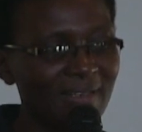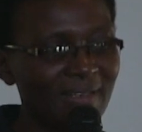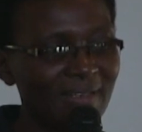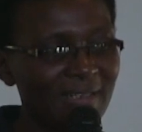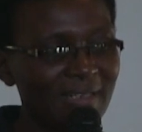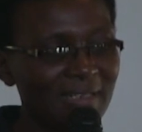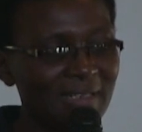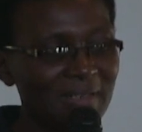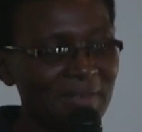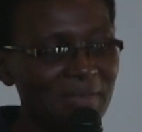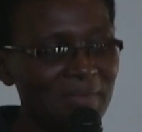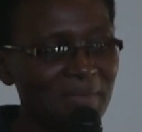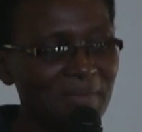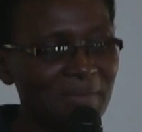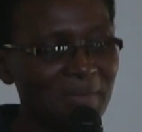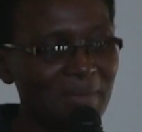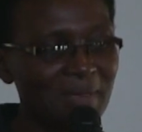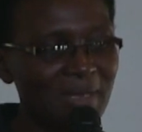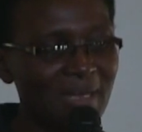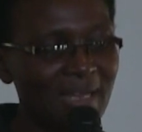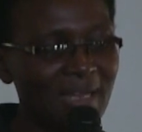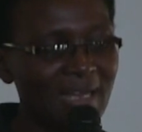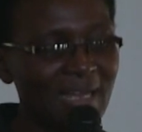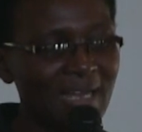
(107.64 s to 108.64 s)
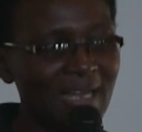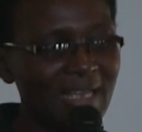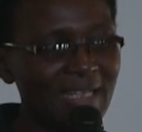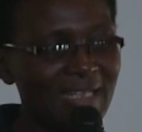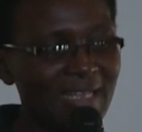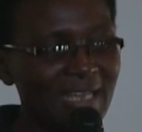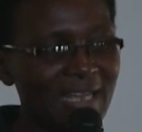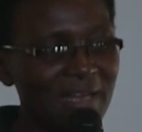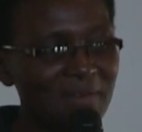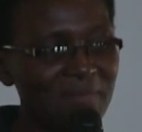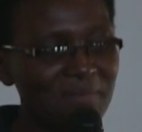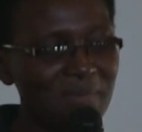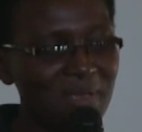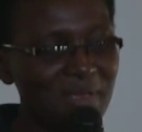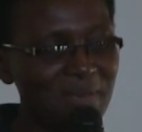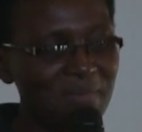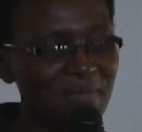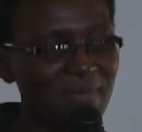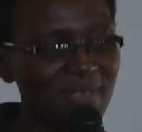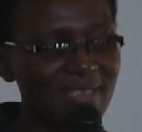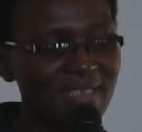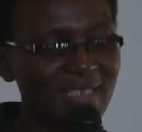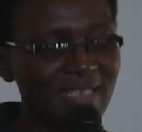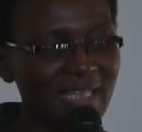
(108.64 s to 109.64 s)
I can
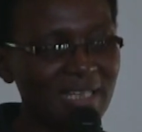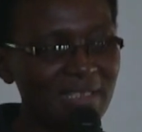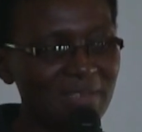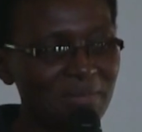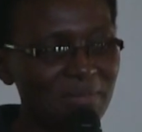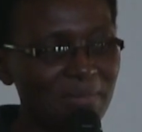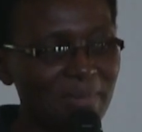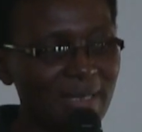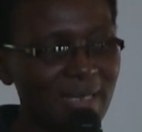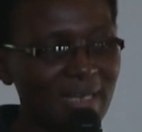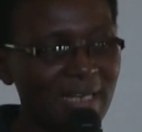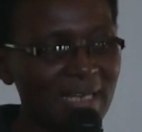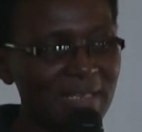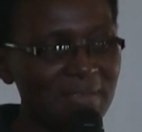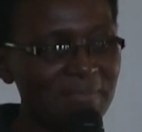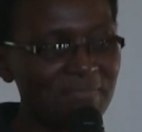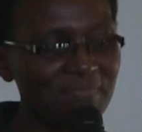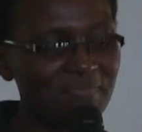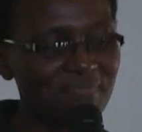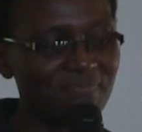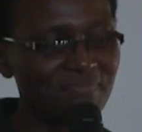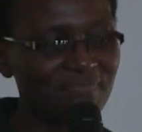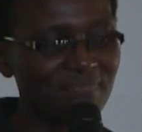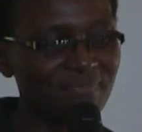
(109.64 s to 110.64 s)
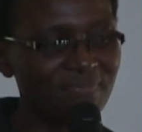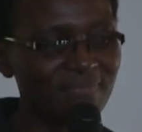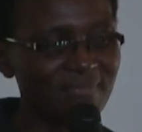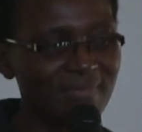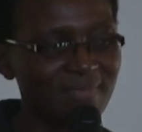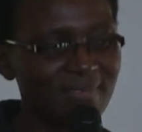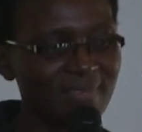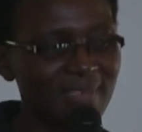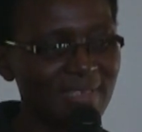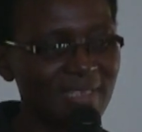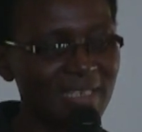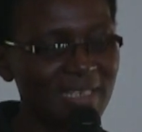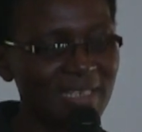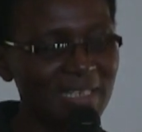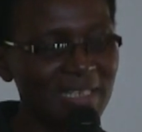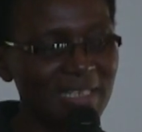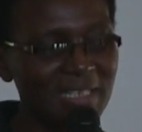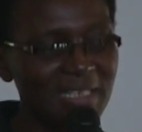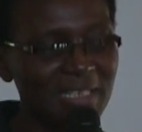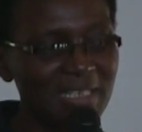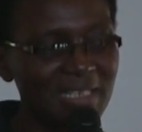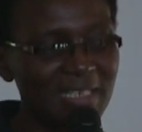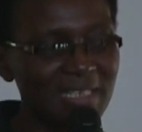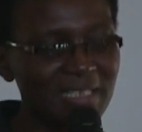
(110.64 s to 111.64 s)
maybe start by
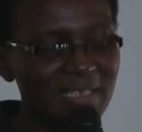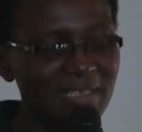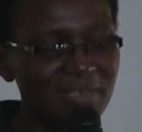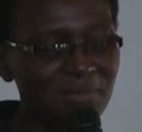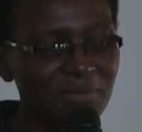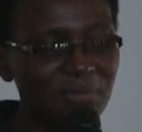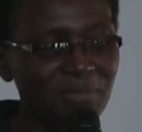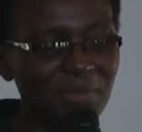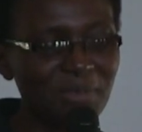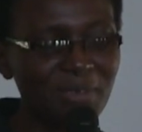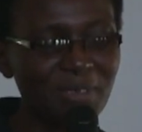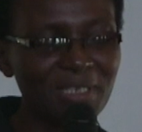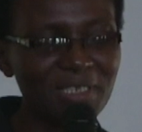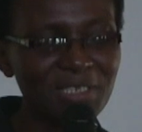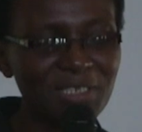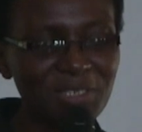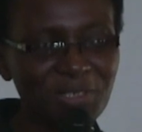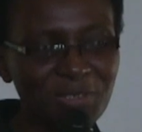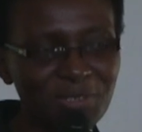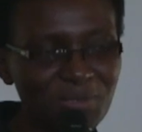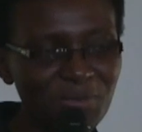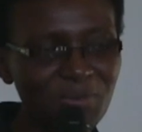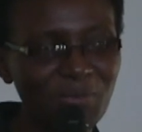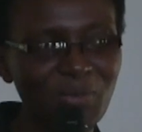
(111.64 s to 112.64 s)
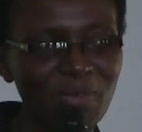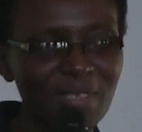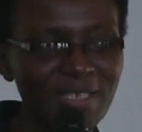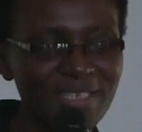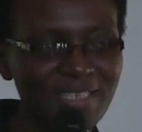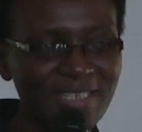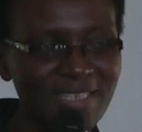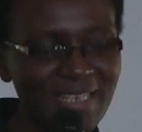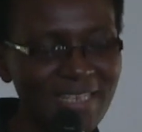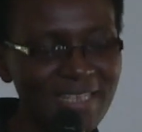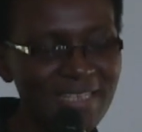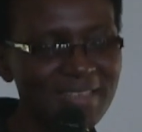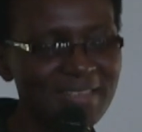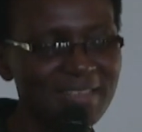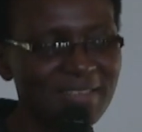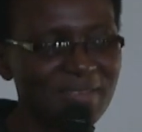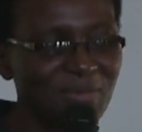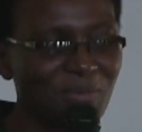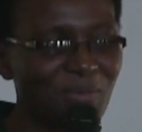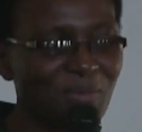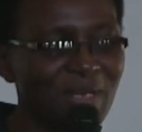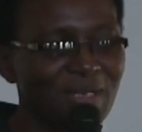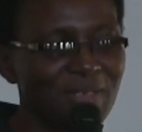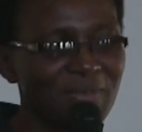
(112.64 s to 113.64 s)
a short
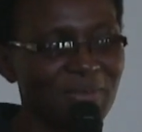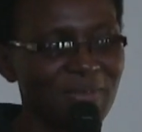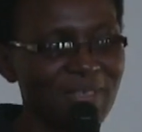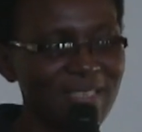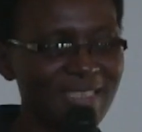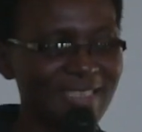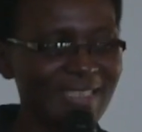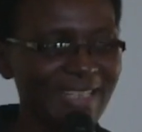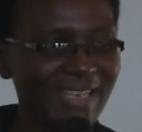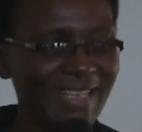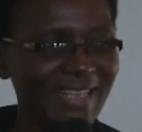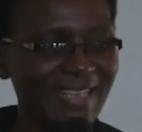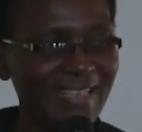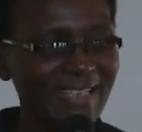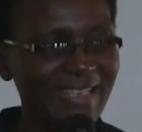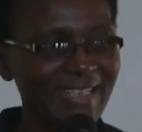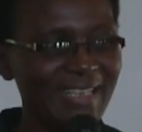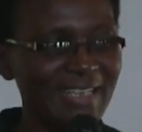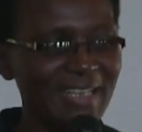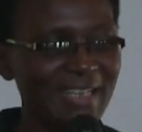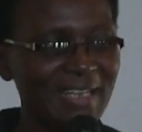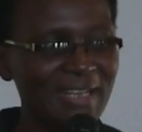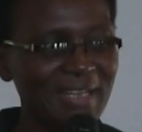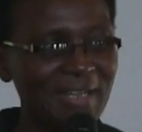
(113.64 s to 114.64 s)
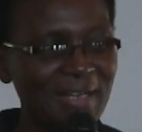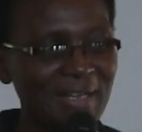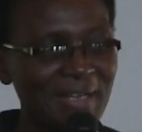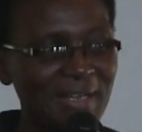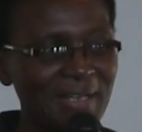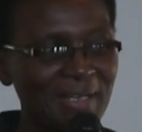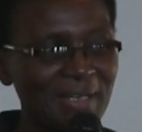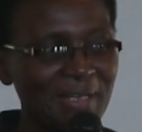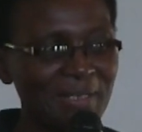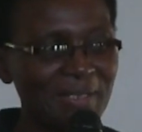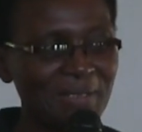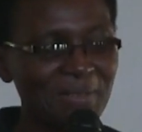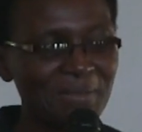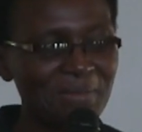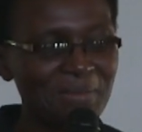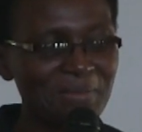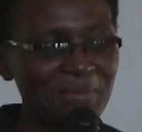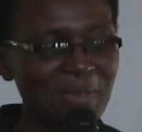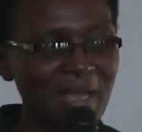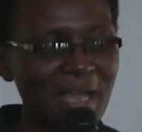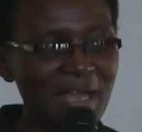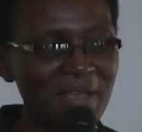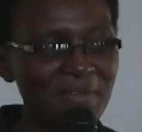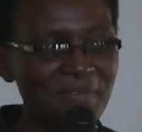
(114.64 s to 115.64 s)
question, one question.
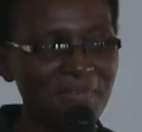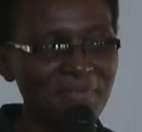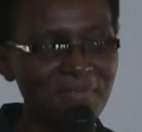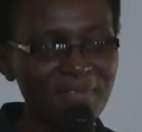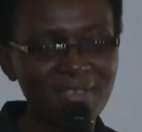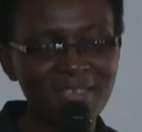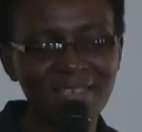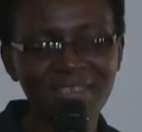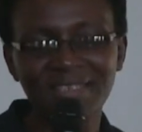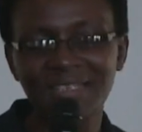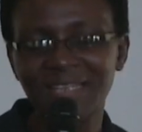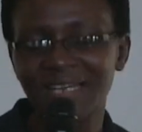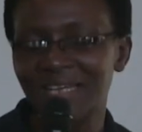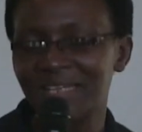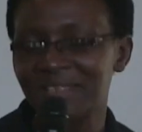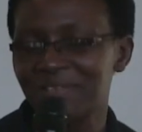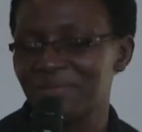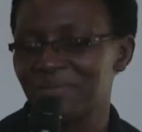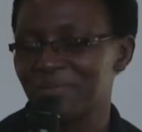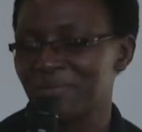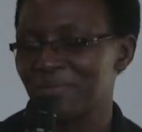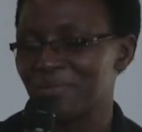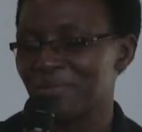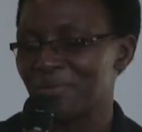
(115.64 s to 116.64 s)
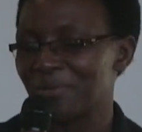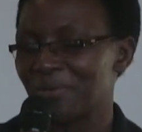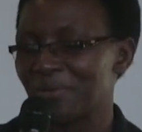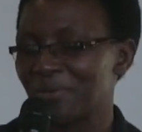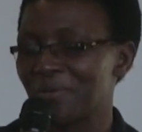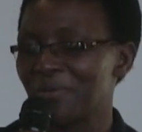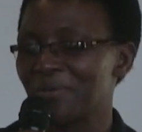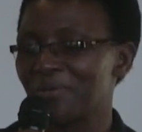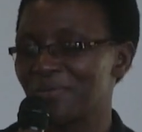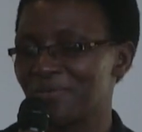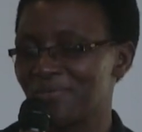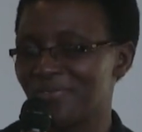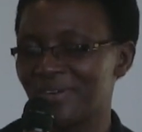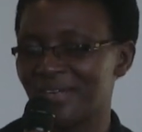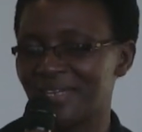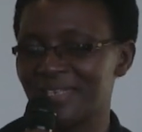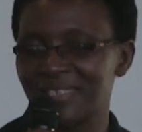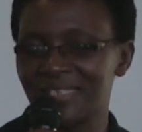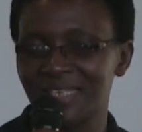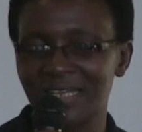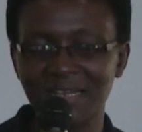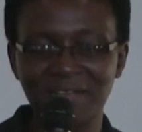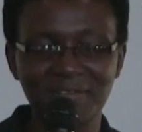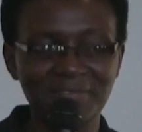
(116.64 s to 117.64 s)
I think that all of
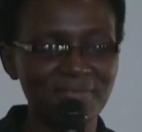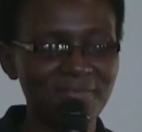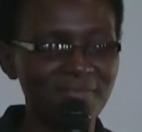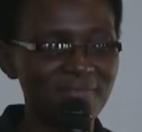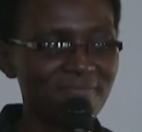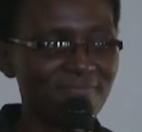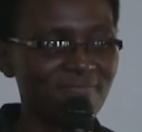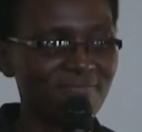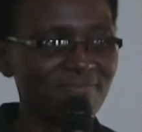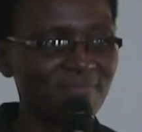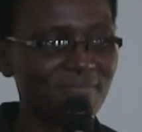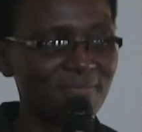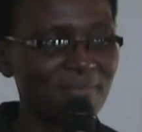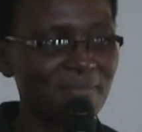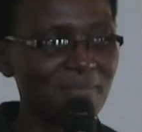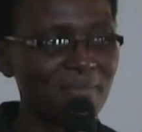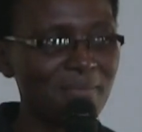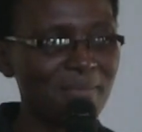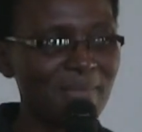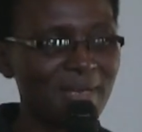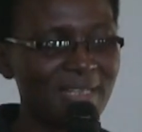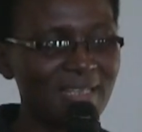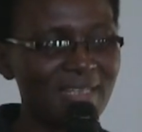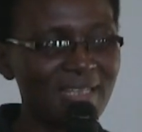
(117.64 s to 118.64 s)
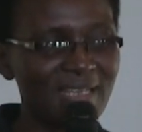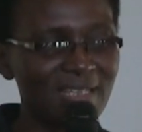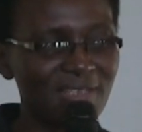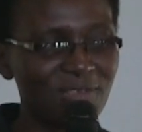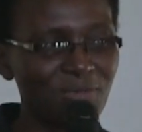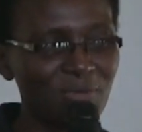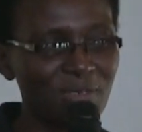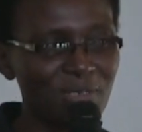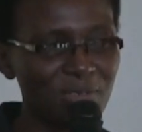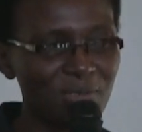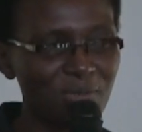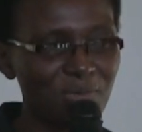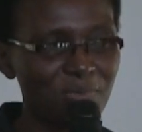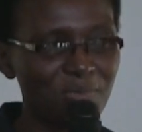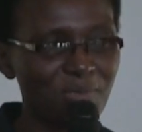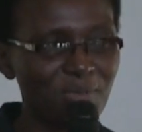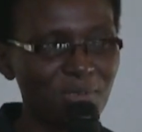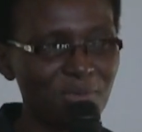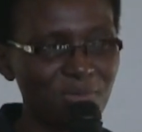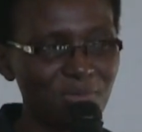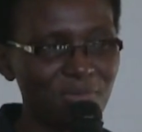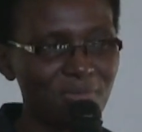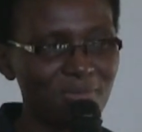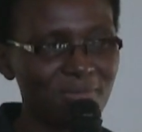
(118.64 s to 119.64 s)
us have mothers. Were you
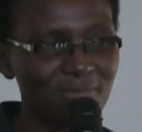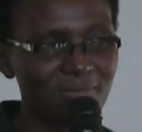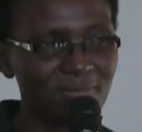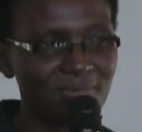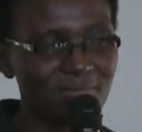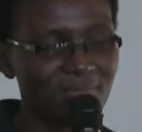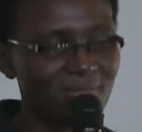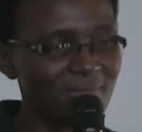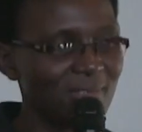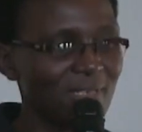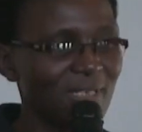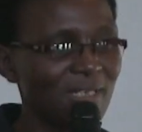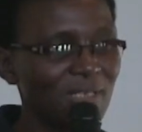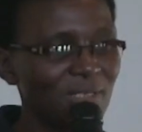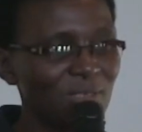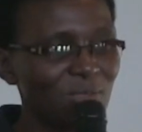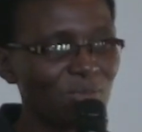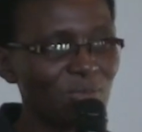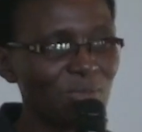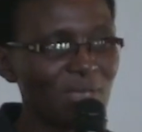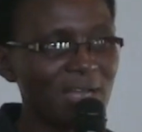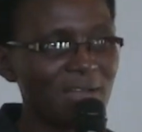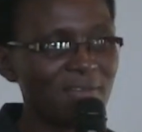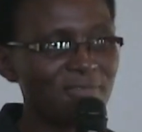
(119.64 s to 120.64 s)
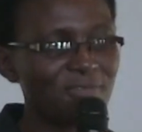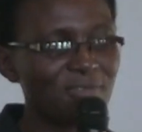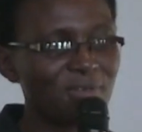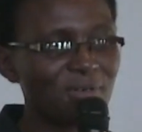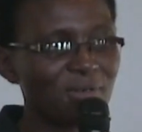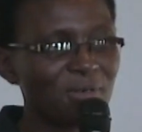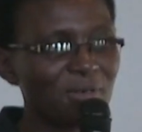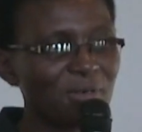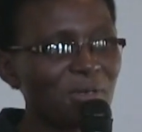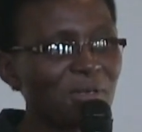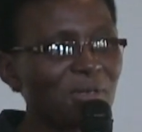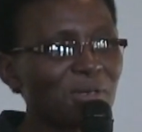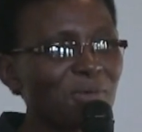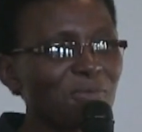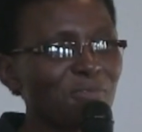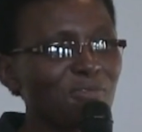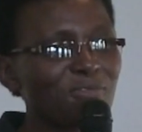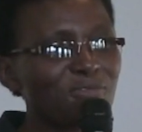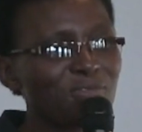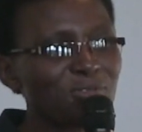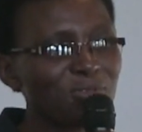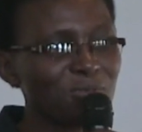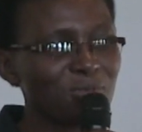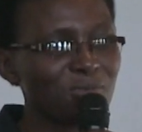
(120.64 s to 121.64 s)
born? Do you have, all of
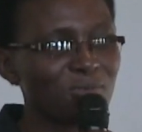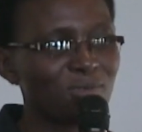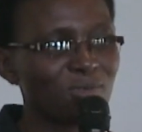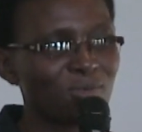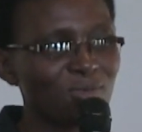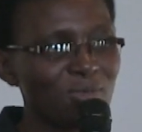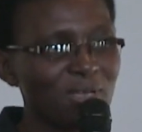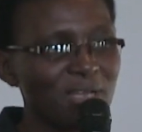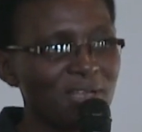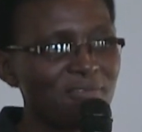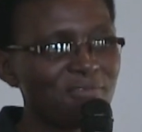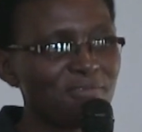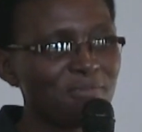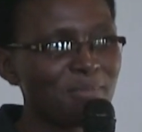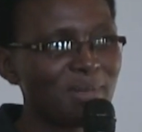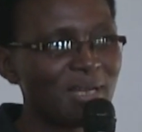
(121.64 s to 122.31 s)
you, do you have